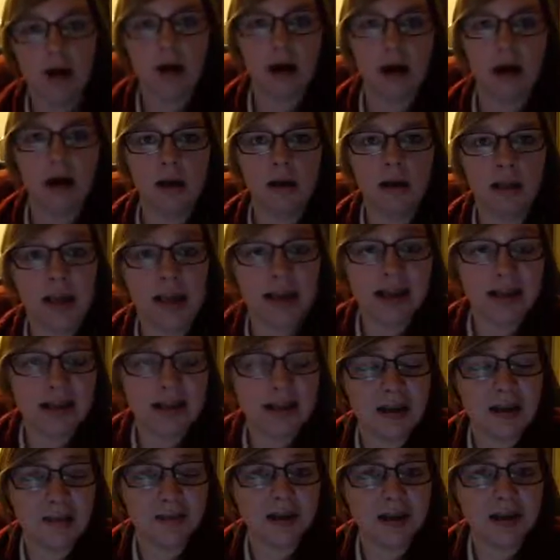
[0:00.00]
Last
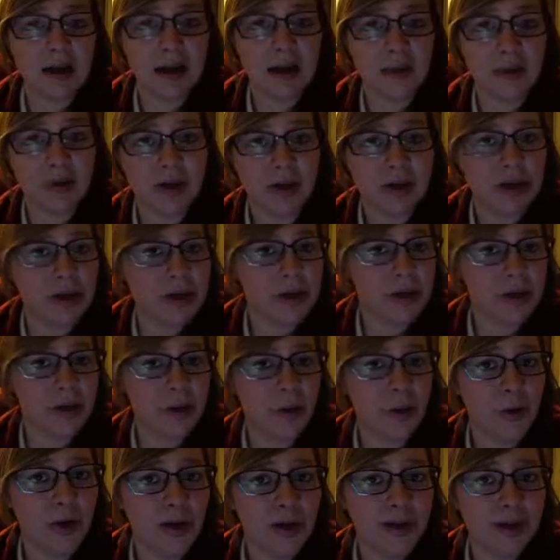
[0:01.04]
summer I went to New
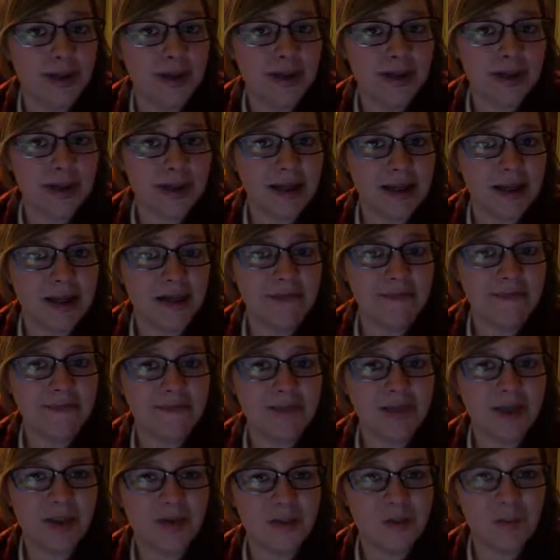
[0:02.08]
York City,
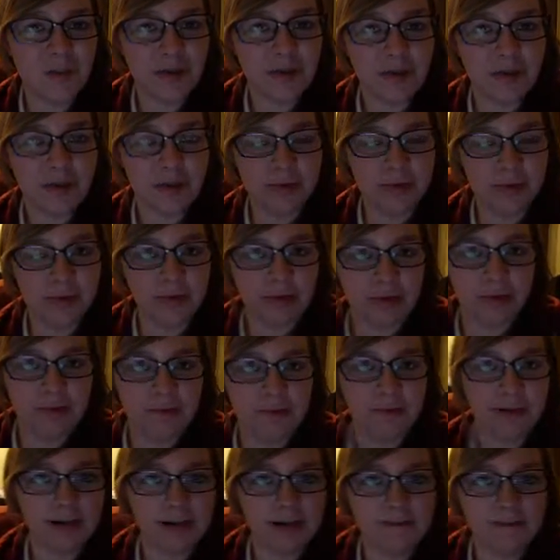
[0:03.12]
which was really
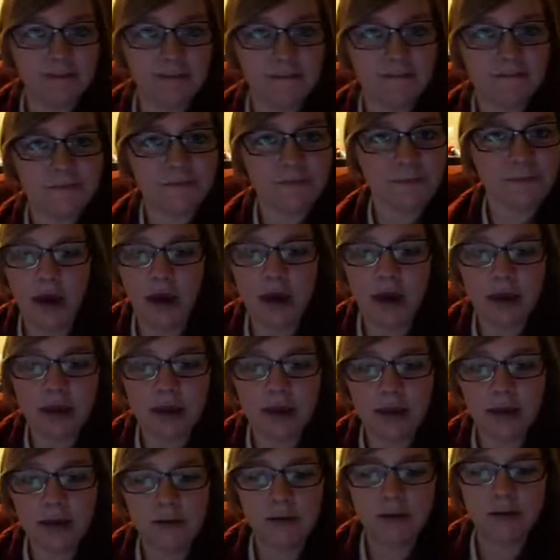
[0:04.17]
fun. I
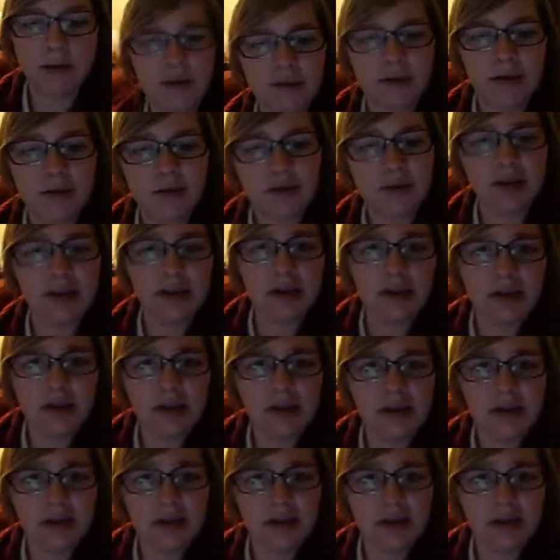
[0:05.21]
think my favorite thing